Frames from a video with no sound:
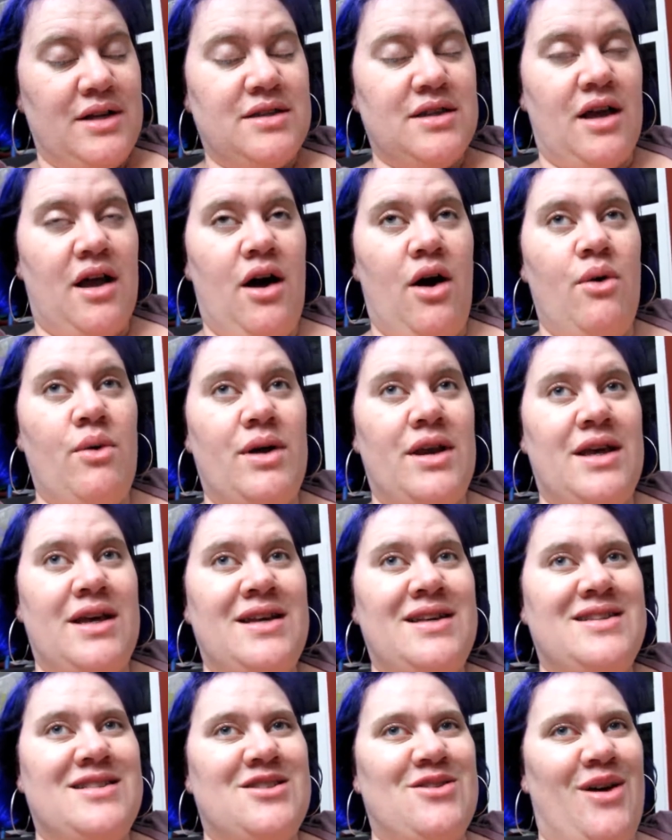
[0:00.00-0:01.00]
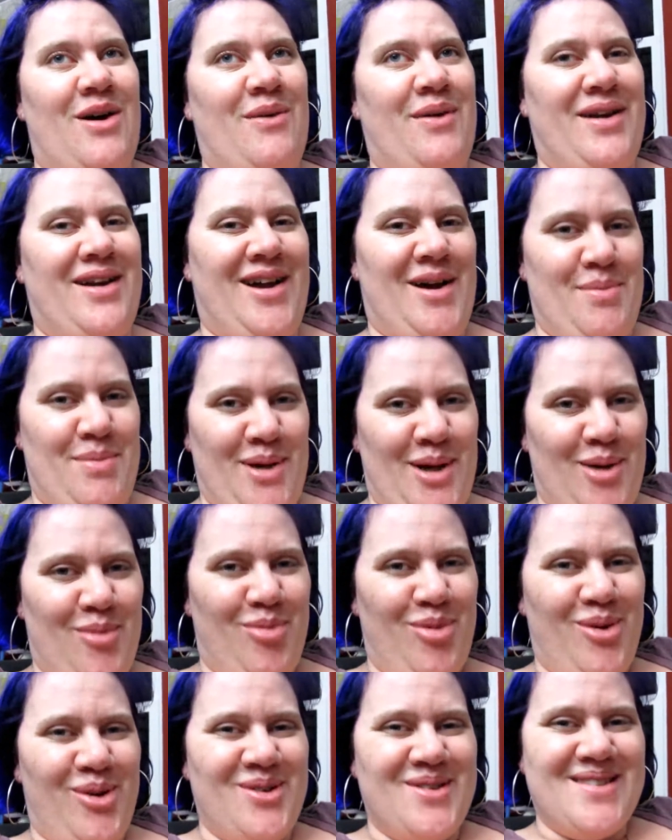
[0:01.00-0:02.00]
He's like, oh, it is. So I went and got bigger
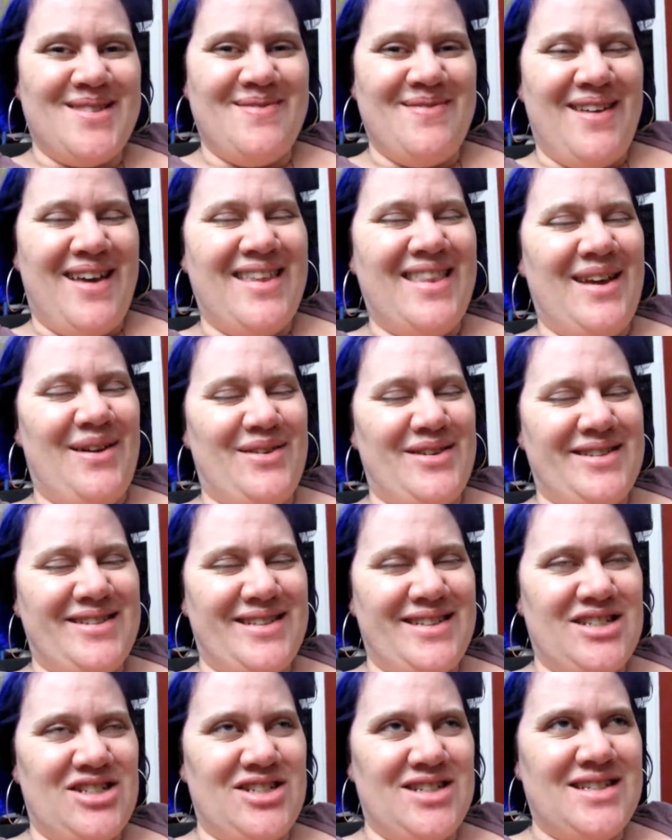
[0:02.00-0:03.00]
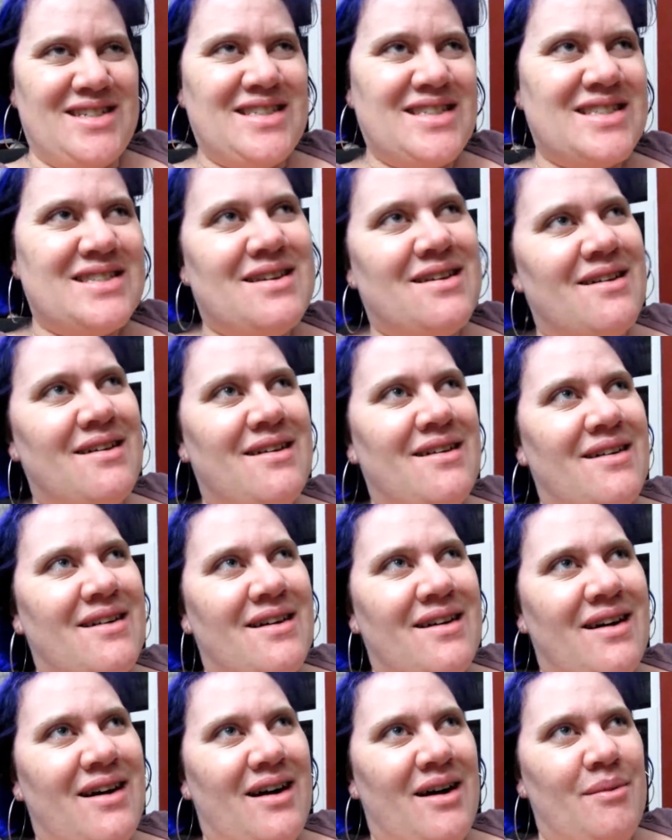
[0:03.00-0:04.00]
bowls and they were delicious.
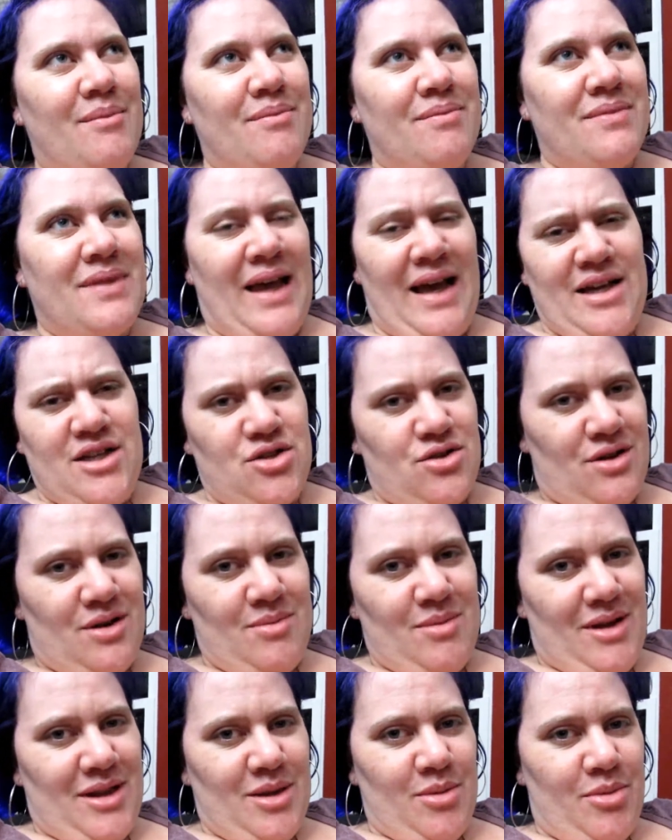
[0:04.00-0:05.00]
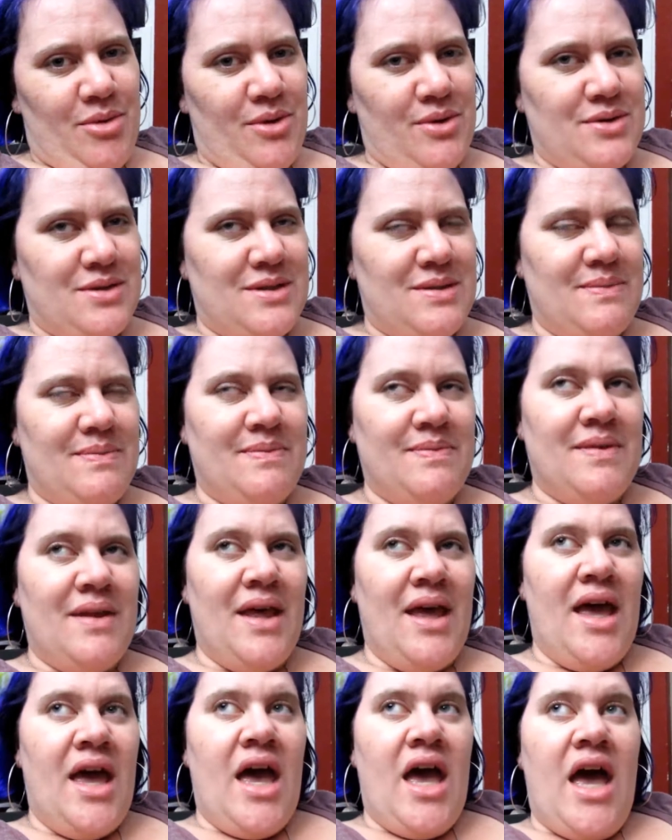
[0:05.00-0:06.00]
Um, the ice cream, not the bowls.
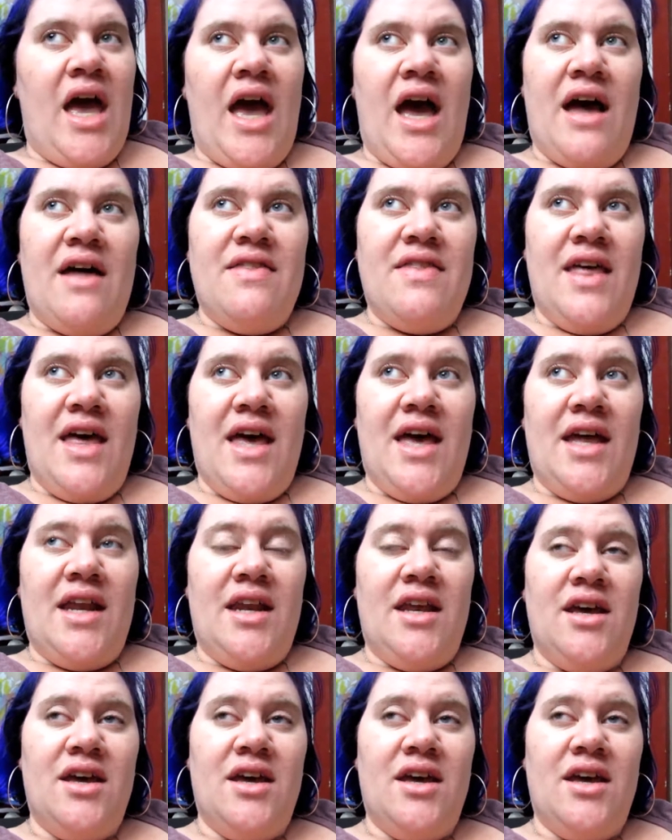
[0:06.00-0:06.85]
And then,